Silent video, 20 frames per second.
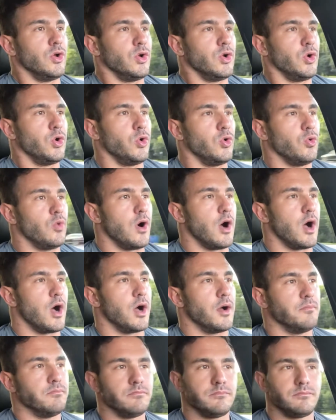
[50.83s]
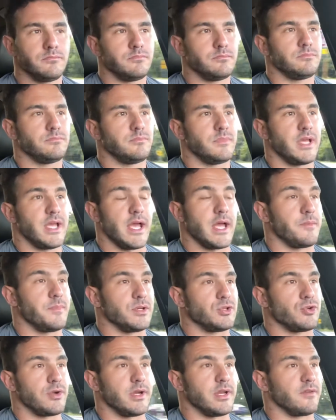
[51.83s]
who uh, had
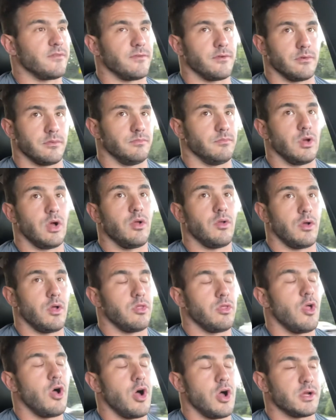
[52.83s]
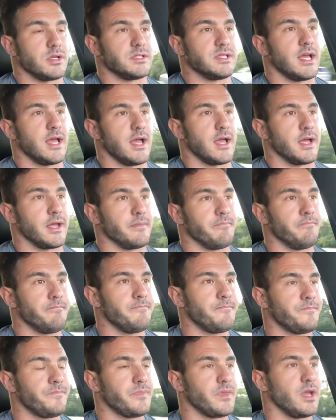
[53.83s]
been training for a, a long
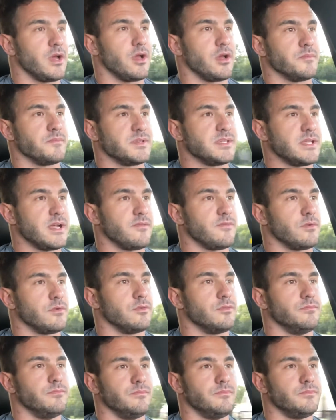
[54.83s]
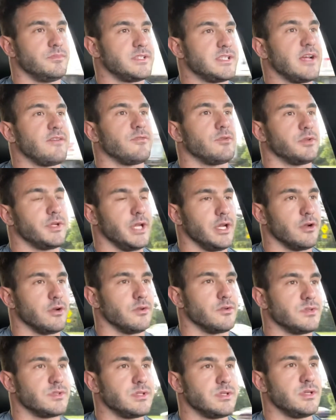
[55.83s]
time, um, several several
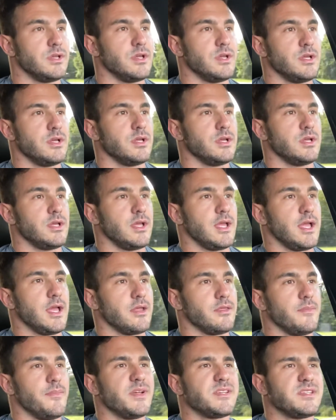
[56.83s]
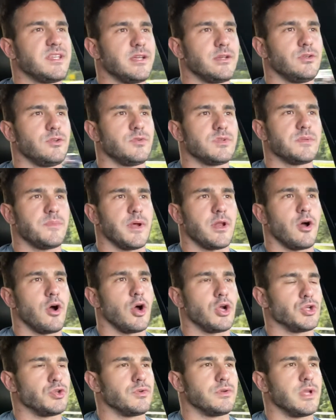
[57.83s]
years and the best he could do was about
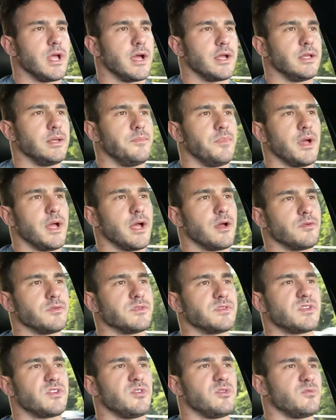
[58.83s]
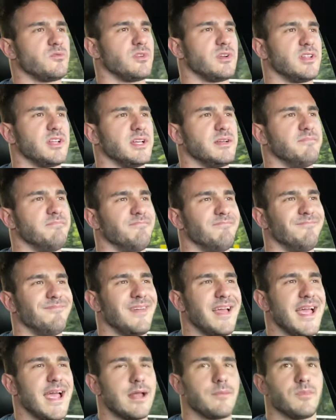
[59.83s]
190 pounds. Couldn't really
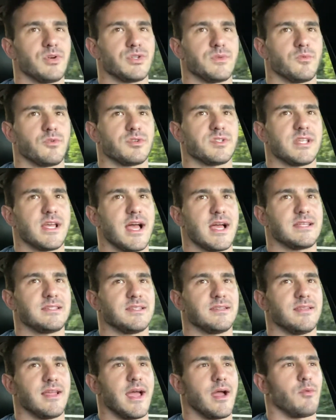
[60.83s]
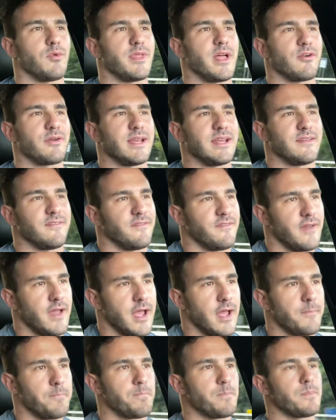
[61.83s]
add much more size than that without getting
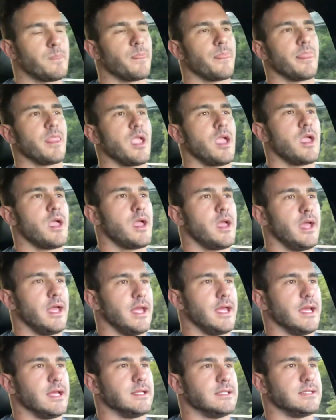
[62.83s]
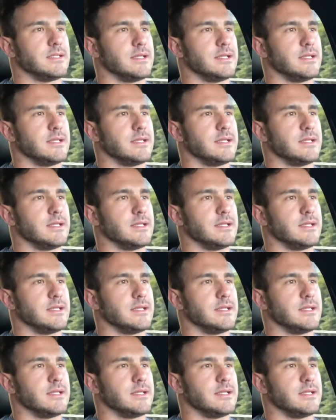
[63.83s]
fat. And